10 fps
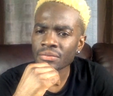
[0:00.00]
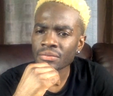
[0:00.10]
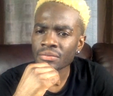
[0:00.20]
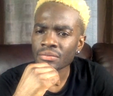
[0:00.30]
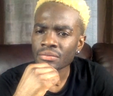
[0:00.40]

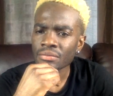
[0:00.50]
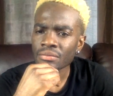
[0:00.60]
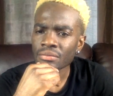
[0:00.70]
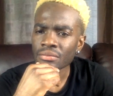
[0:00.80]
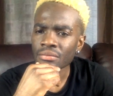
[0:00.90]

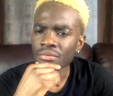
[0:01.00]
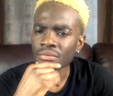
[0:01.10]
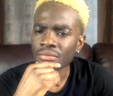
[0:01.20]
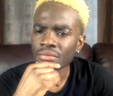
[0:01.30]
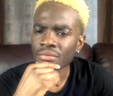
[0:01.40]

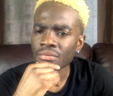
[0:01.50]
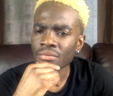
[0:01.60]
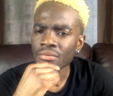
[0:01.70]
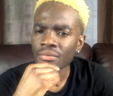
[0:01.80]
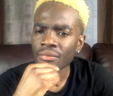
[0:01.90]
No one is speaking in this clip.